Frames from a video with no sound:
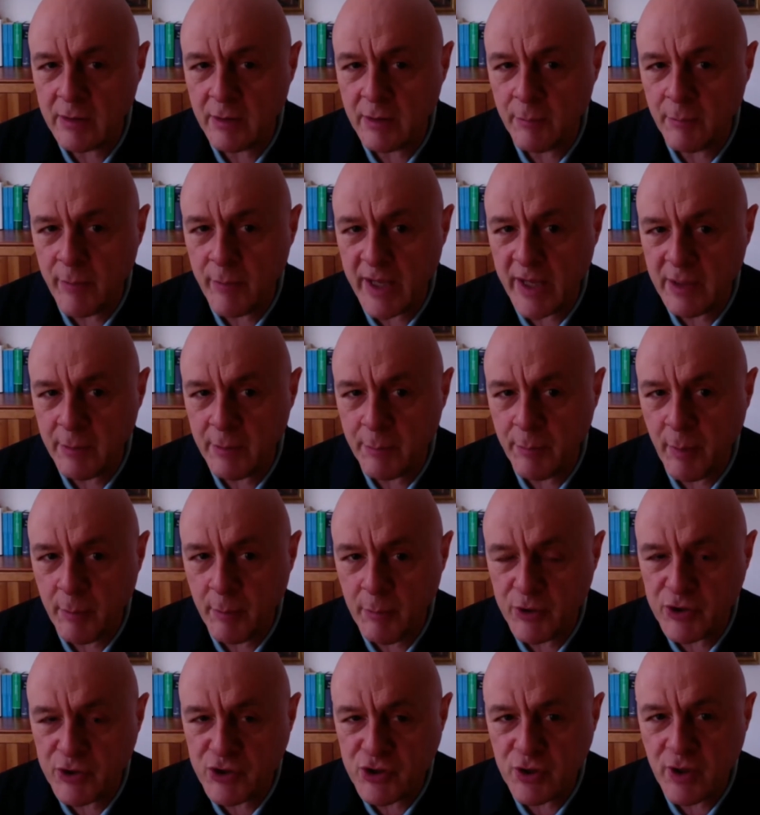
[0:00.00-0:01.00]
the
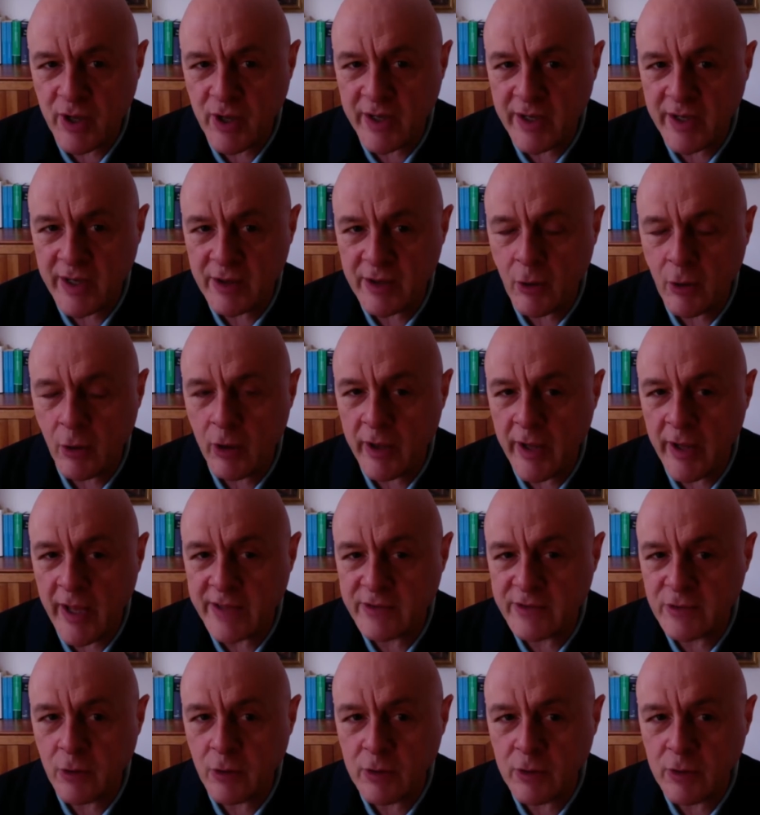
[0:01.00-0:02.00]
publisher and that
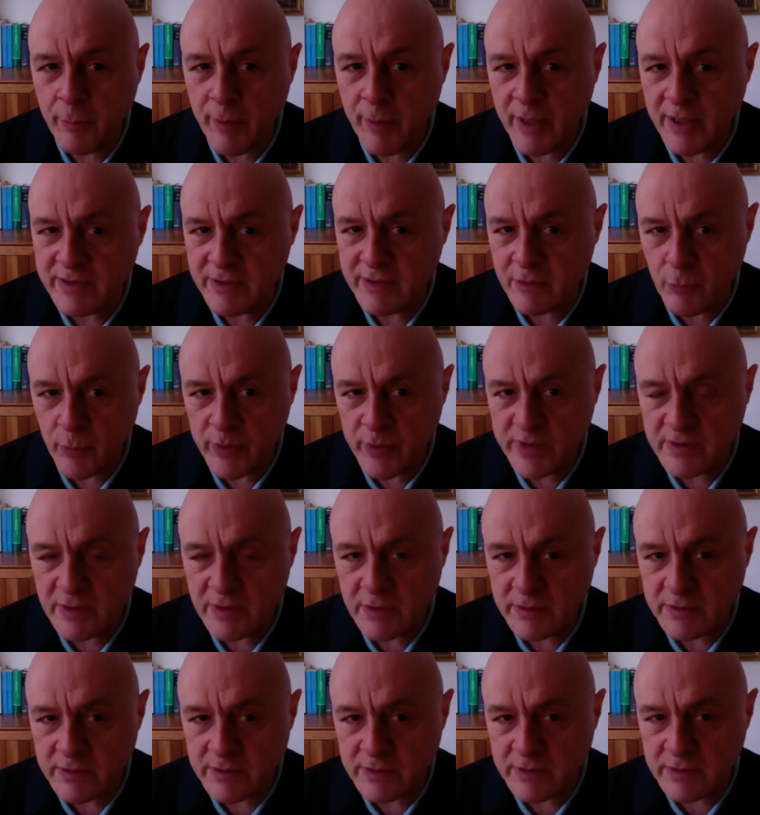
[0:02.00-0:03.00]
has all the bells and
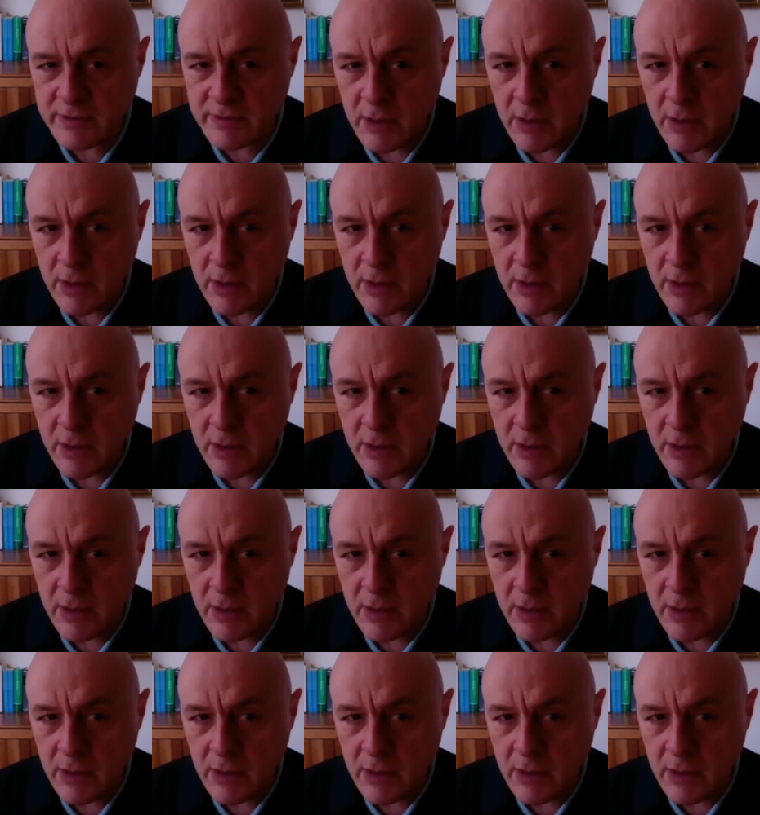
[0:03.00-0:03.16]
whistles.